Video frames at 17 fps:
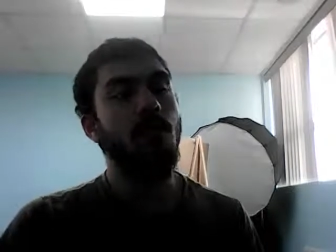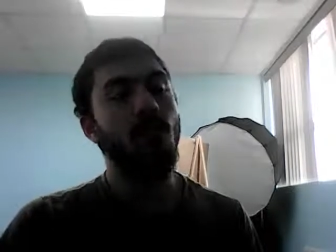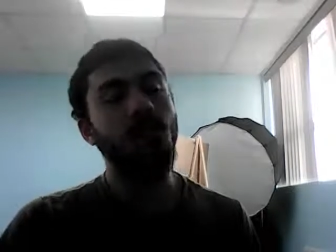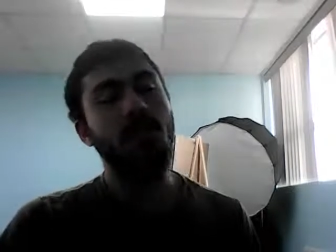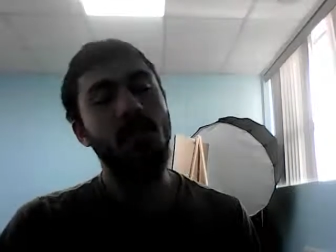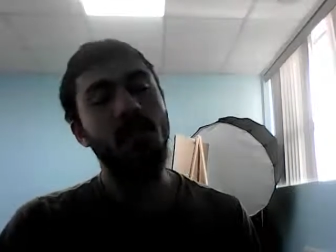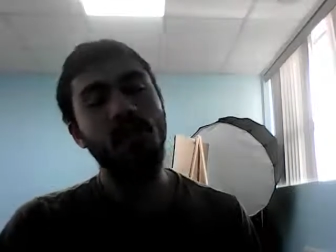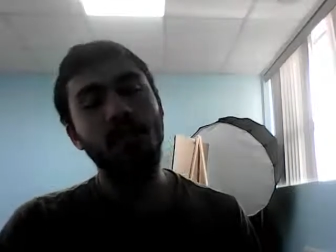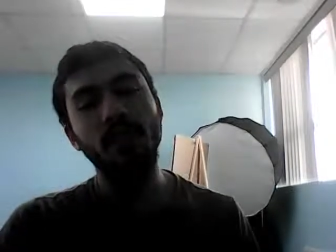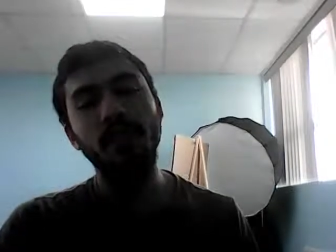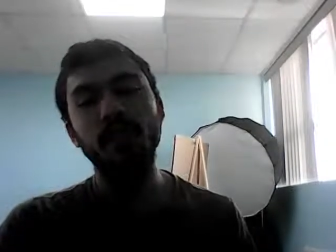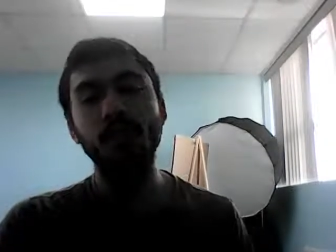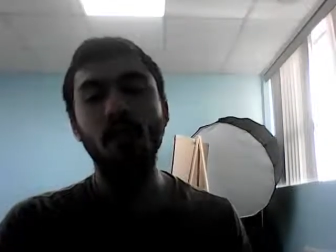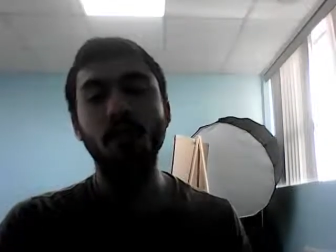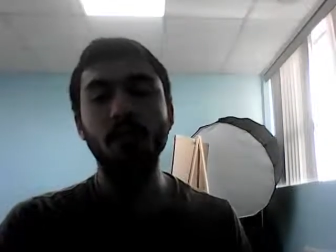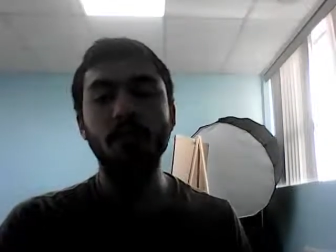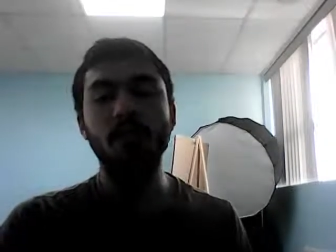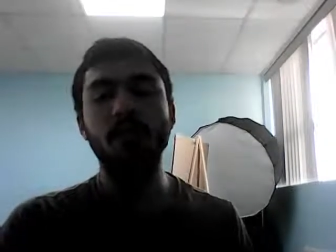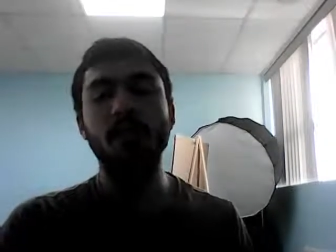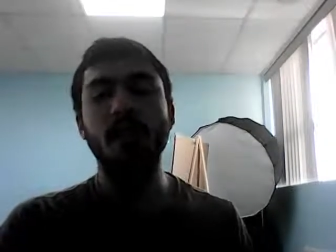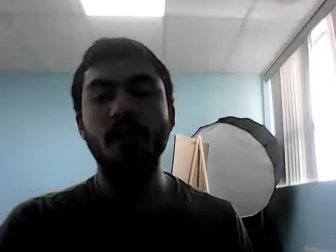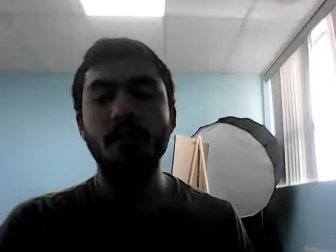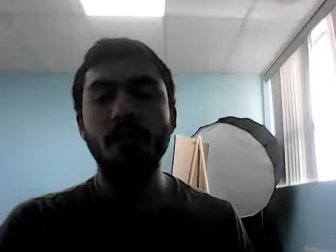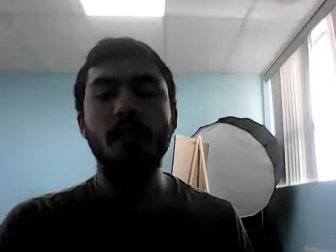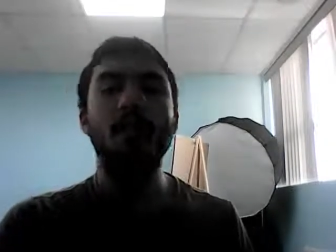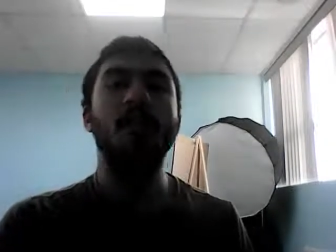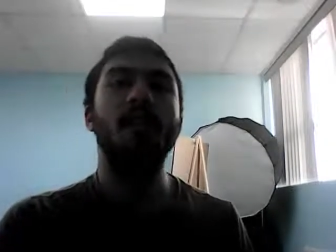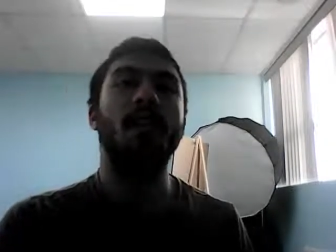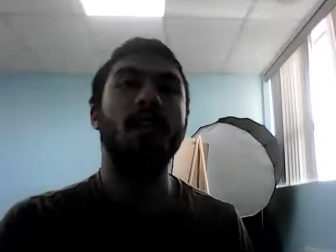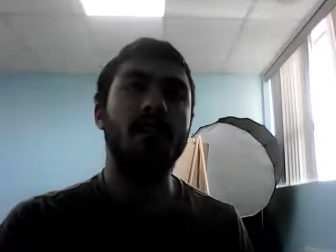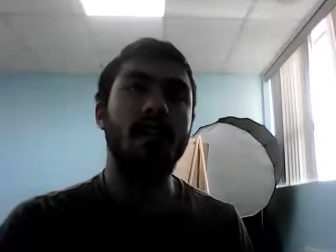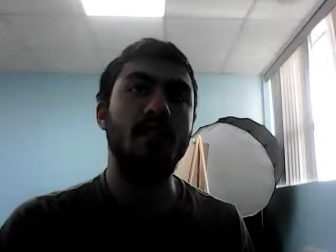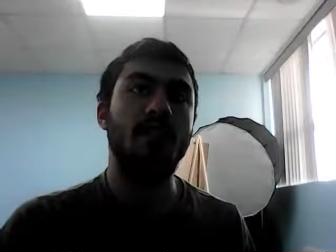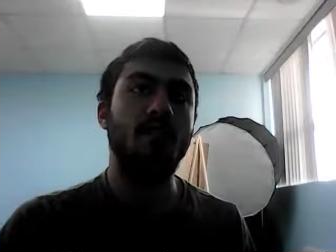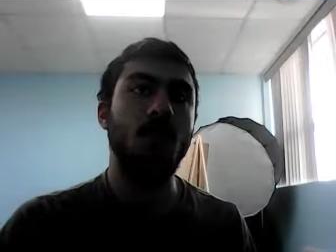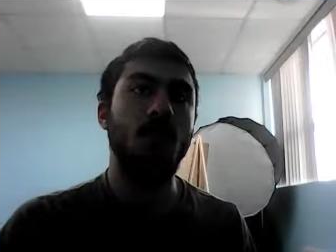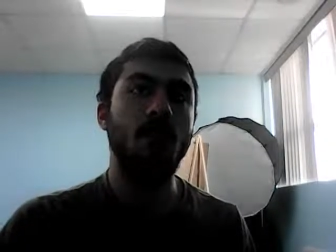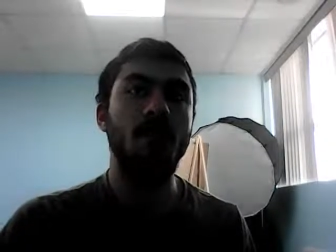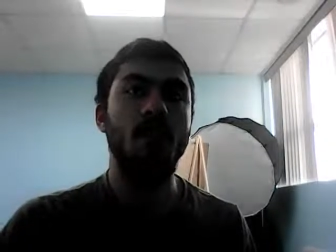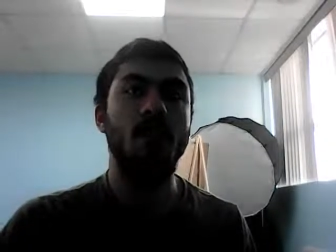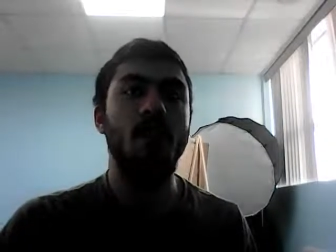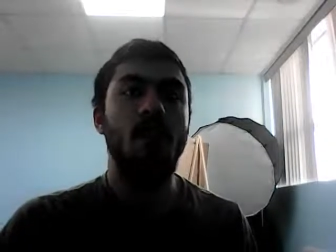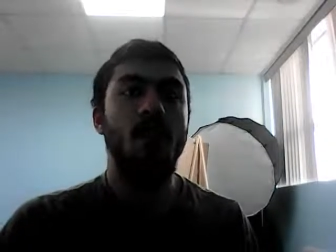Zayd was a little older. Now he's maybe like 10 years old.